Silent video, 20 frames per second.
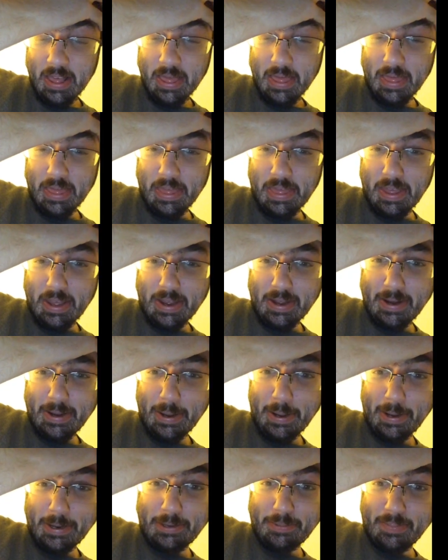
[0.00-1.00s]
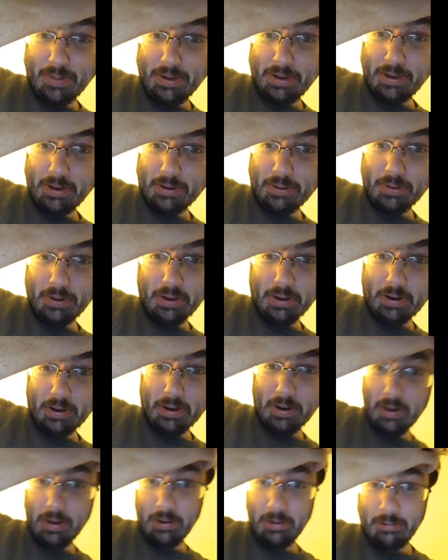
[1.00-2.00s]
that has been going
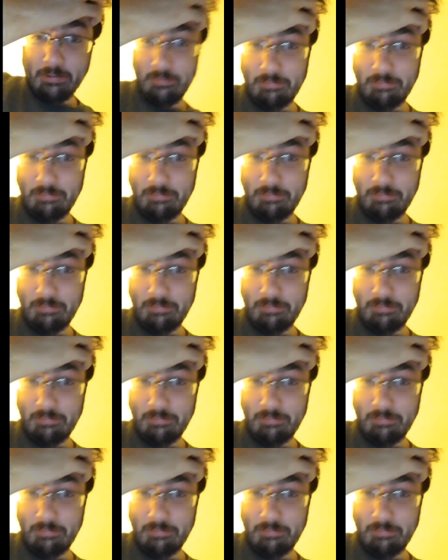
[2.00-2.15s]
on.